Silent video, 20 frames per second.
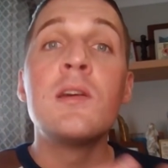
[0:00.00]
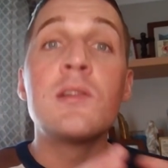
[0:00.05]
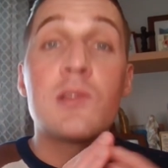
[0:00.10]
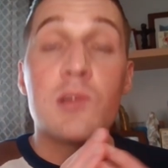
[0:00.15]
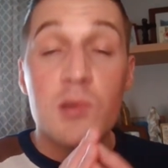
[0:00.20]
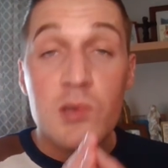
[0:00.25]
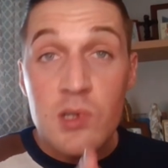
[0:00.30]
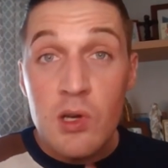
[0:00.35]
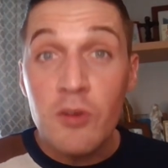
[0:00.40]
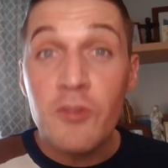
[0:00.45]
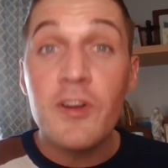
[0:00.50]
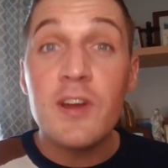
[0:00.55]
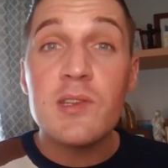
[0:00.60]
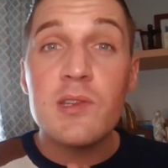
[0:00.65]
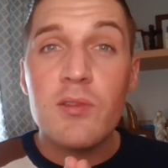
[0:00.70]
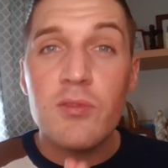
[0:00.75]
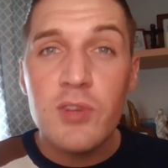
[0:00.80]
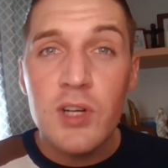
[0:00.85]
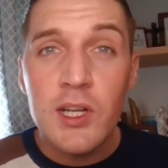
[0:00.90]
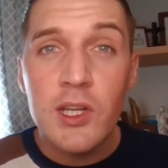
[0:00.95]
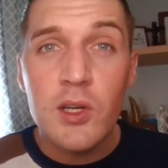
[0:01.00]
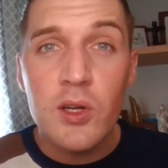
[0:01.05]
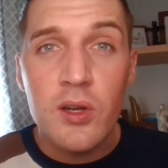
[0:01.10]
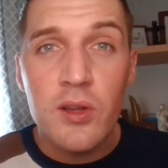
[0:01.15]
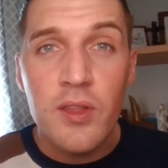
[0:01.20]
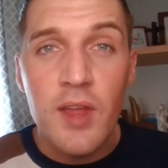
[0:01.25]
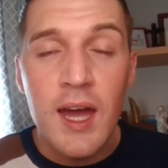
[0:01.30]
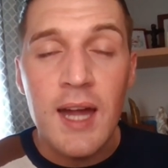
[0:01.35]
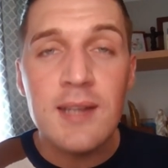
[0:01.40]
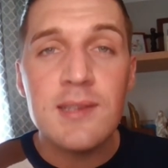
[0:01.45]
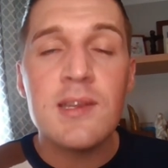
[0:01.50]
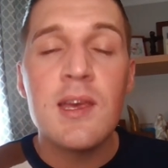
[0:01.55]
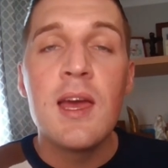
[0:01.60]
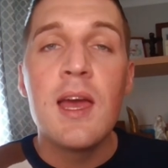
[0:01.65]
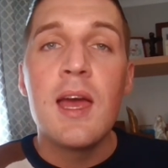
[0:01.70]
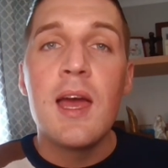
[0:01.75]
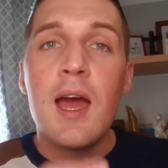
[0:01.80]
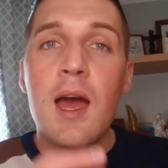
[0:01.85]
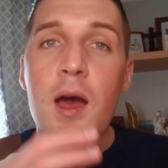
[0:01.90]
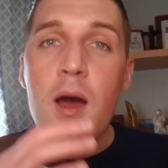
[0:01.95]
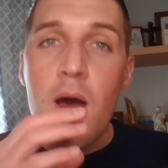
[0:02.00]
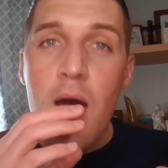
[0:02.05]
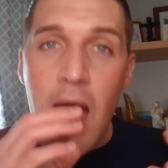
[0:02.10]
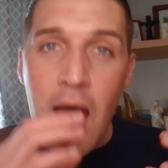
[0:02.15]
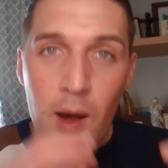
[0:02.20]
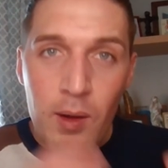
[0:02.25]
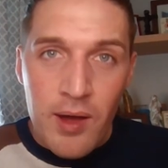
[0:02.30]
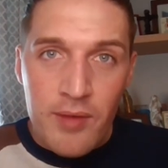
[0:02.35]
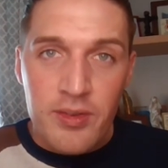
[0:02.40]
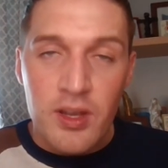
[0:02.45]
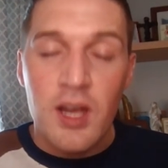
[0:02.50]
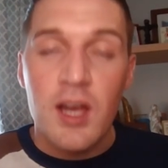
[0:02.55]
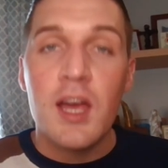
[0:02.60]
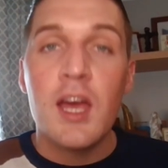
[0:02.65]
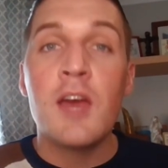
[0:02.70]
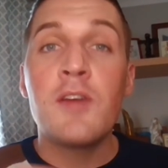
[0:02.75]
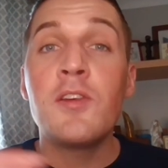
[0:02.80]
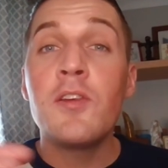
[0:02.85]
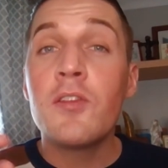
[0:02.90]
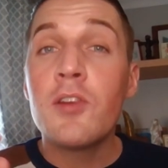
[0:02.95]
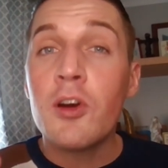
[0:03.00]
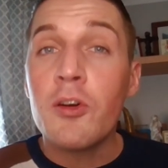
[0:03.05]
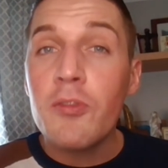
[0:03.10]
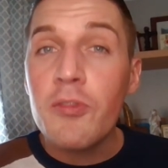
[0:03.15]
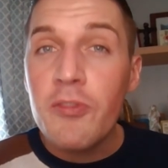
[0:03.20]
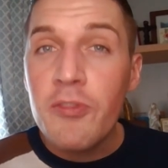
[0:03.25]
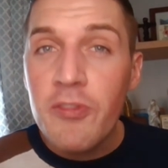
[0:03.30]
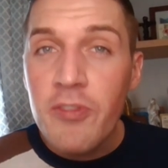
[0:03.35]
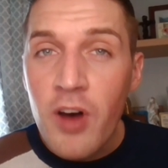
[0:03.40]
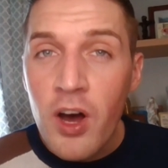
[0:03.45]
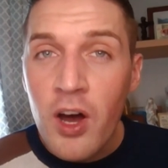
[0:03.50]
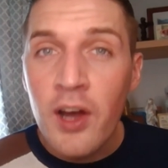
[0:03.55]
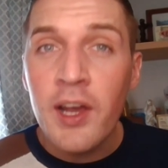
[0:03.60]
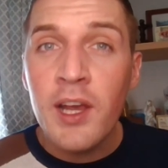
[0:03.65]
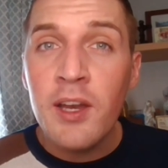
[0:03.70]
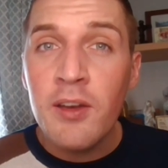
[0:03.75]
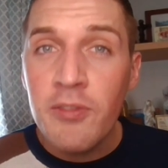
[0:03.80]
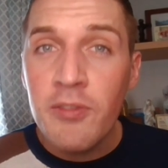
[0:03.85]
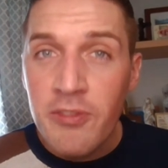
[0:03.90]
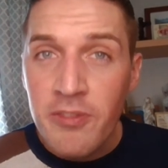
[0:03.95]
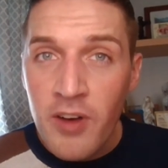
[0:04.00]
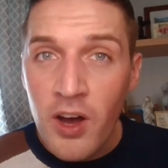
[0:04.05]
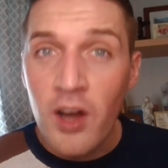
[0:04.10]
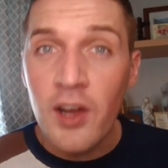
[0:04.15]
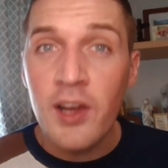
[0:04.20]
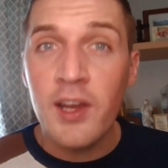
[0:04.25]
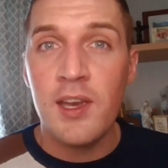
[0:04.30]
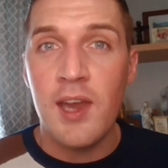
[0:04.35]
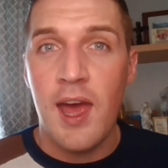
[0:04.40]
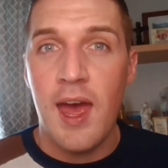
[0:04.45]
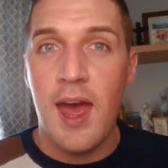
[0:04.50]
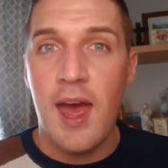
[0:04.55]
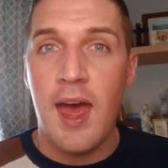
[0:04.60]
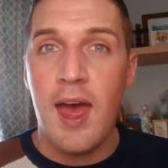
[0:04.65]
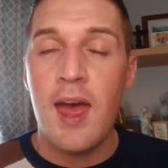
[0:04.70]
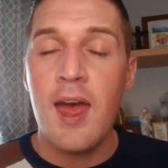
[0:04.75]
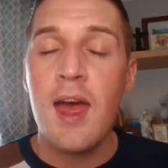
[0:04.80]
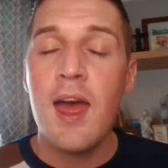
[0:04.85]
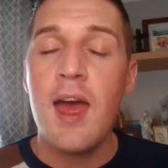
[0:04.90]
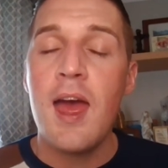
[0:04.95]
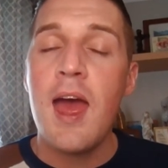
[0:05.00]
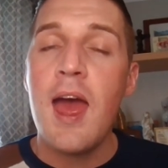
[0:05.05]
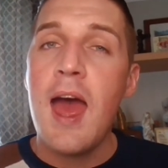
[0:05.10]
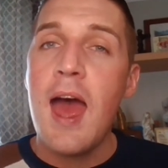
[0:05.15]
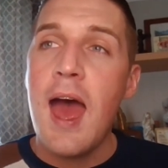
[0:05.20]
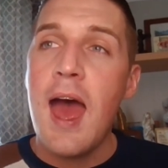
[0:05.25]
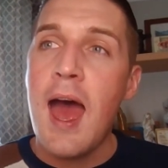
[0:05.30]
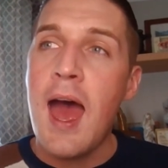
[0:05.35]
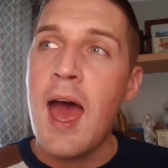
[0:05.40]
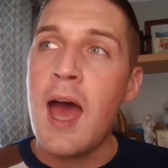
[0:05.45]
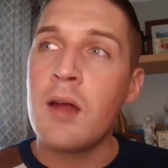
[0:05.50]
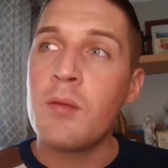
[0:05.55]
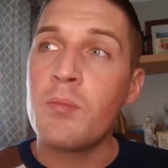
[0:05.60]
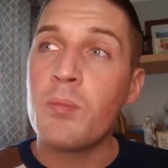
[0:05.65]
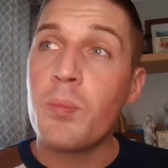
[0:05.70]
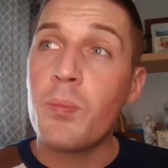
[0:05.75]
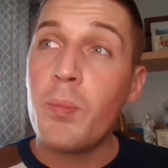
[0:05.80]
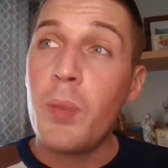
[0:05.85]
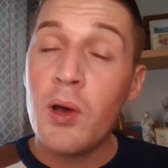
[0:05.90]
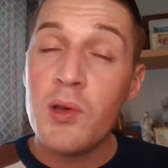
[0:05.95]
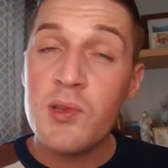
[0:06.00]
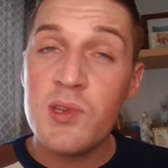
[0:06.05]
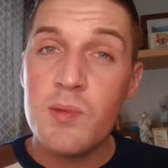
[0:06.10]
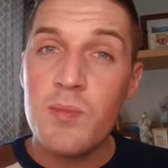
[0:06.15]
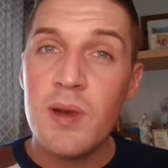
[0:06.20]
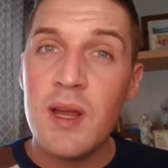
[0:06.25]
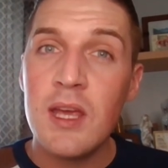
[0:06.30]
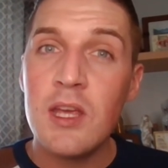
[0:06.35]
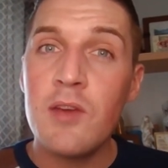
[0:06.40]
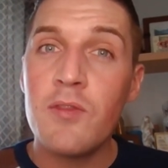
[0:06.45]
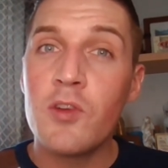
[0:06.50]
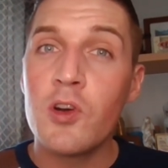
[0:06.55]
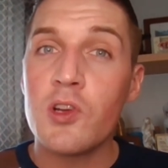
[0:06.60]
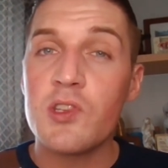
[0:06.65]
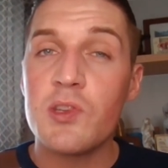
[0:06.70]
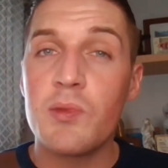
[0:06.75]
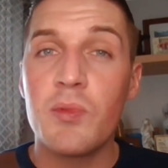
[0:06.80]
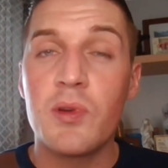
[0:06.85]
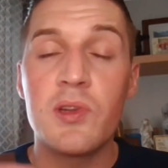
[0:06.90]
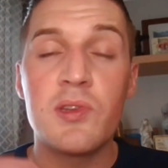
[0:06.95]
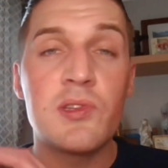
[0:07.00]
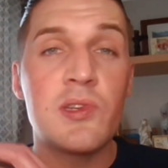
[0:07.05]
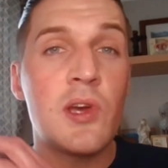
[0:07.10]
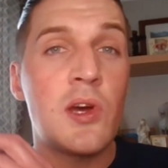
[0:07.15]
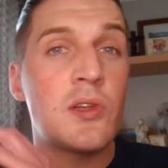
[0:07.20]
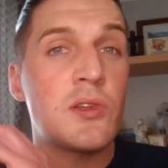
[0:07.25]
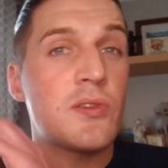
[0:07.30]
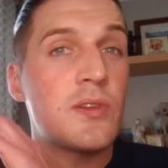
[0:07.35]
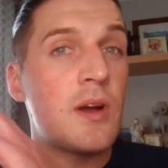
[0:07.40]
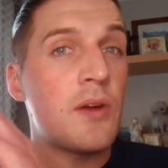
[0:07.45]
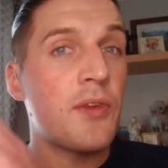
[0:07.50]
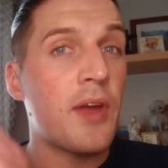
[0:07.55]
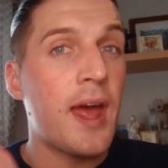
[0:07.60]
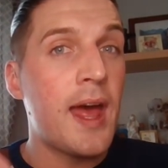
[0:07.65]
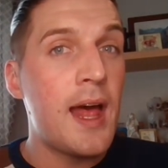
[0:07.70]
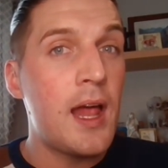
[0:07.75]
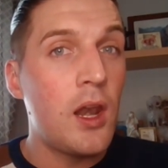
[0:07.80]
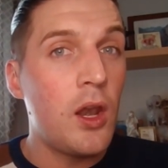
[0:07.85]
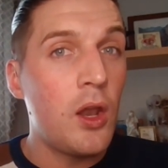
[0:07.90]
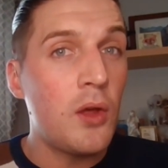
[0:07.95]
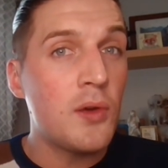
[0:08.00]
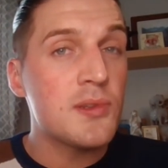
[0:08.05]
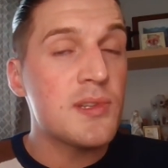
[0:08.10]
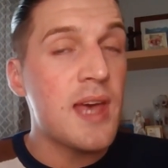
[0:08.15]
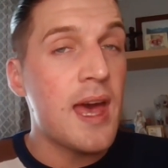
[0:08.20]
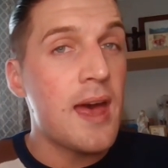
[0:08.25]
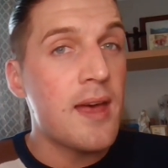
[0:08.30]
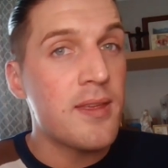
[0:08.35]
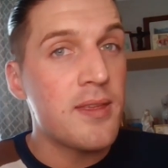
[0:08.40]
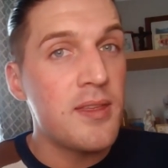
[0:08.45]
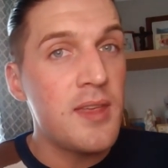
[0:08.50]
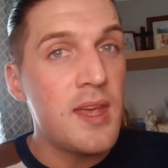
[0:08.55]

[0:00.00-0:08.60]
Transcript: So sulfates are really good at that. However, if you've got fine, fine hair, and um, possibly you've got some concerns around hair loss, hair